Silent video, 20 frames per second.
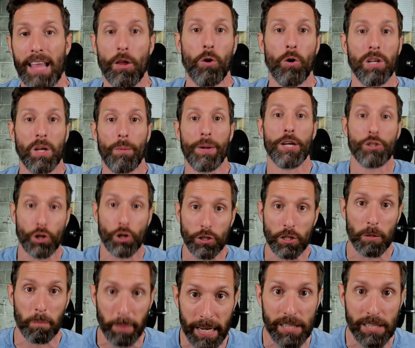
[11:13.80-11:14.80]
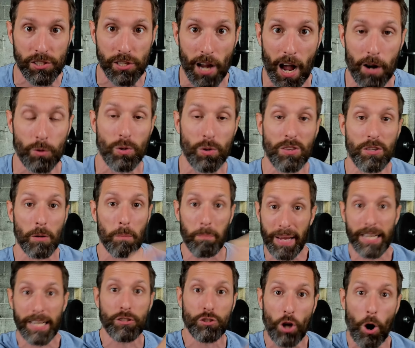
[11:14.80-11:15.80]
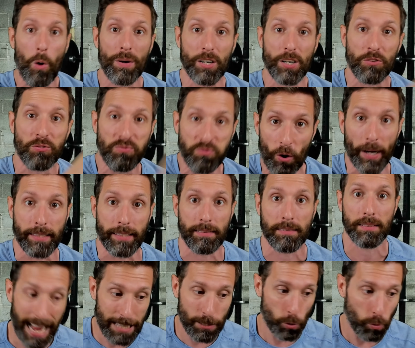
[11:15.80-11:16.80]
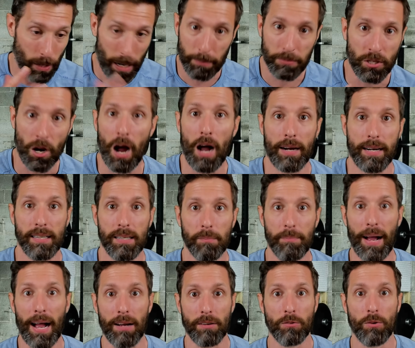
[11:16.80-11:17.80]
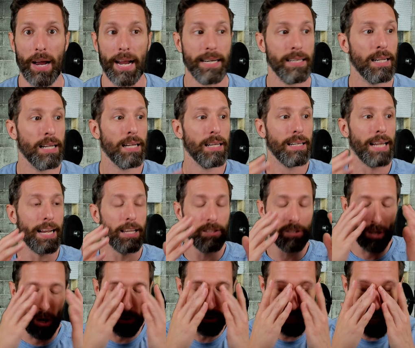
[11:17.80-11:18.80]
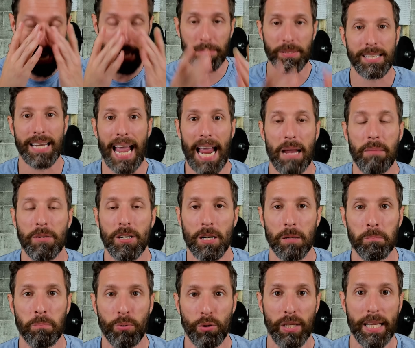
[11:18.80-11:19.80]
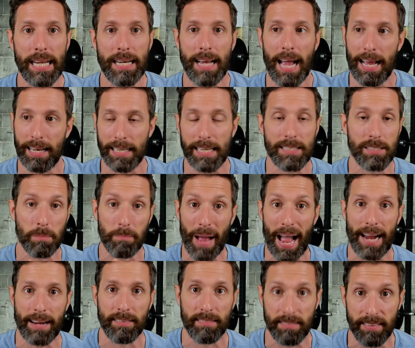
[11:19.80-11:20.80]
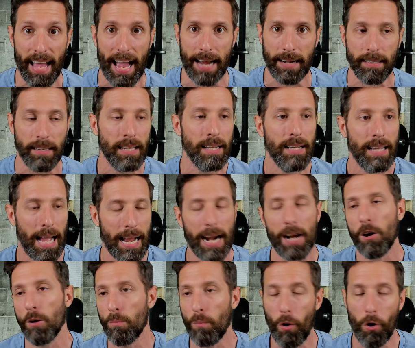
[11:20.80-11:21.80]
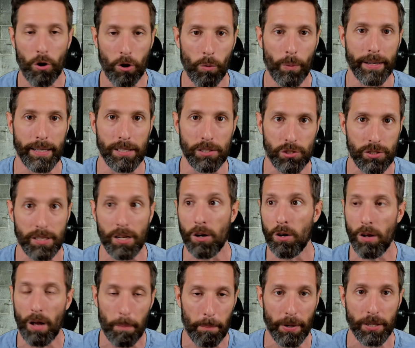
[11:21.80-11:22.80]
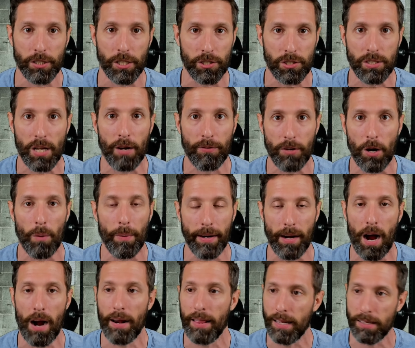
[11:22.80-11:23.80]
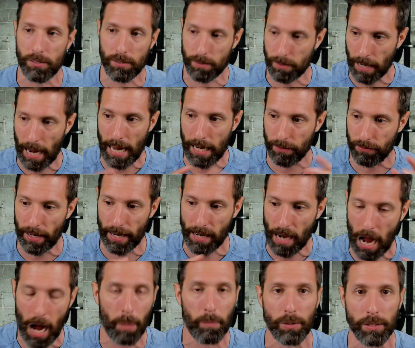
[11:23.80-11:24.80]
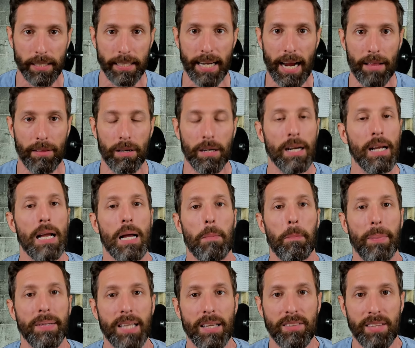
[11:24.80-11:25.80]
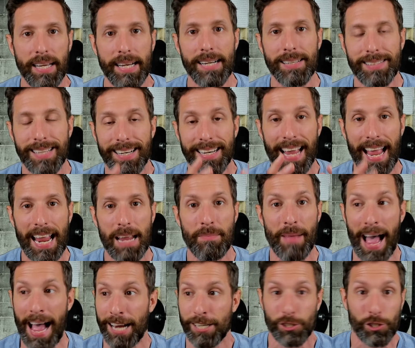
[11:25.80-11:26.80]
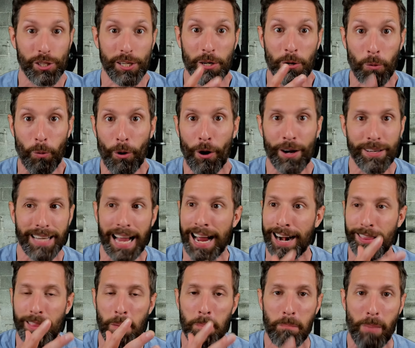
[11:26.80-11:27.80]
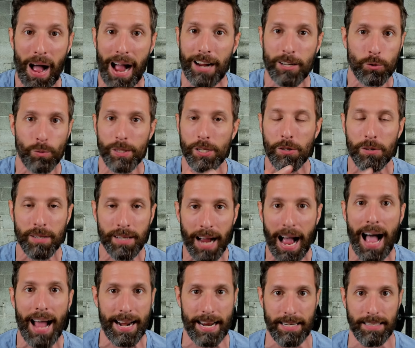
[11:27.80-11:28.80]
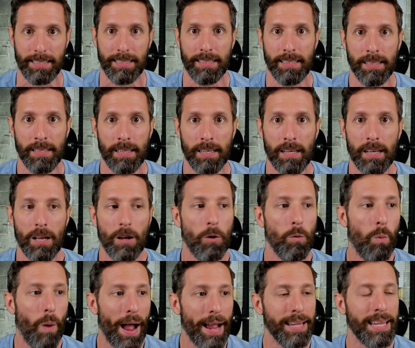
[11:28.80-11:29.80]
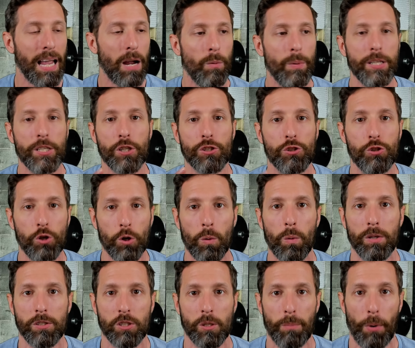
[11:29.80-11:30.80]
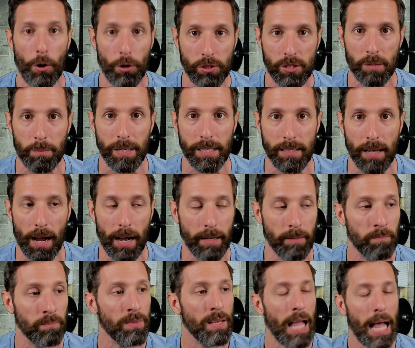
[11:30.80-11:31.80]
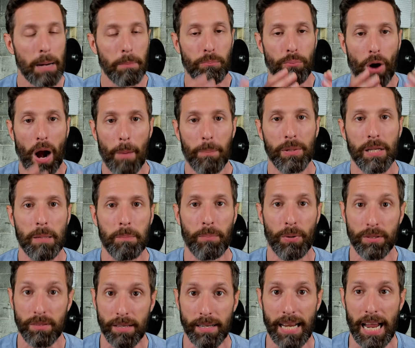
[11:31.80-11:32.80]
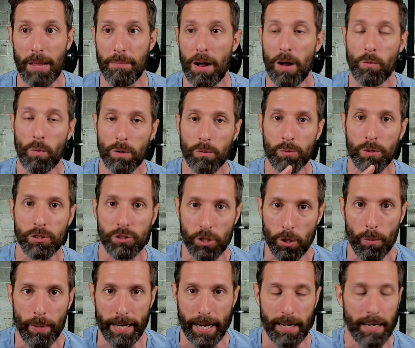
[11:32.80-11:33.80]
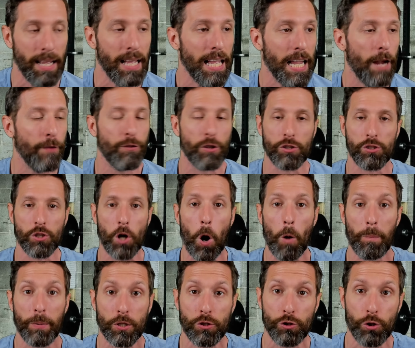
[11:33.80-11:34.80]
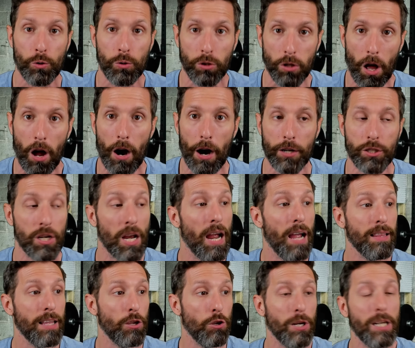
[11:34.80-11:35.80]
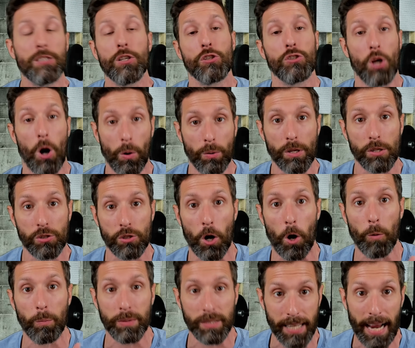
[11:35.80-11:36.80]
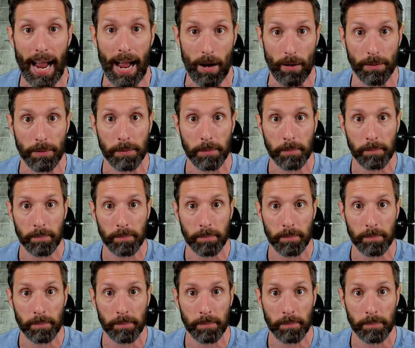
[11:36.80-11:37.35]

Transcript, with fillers: and the only way you turned your PC on was with your big toe and your foot. That's what I'm talking about, right? Like those games came complete, at least back then, and I know Morrowind is still a bunch of stuff going on and it's kind of like hobbled together, but the thing is the game actually worked out of the box when you got it. Why can't we just do what's supposed to be done and properly put the game out when we're doing it? If the scope is too large, then you need to tone the scope down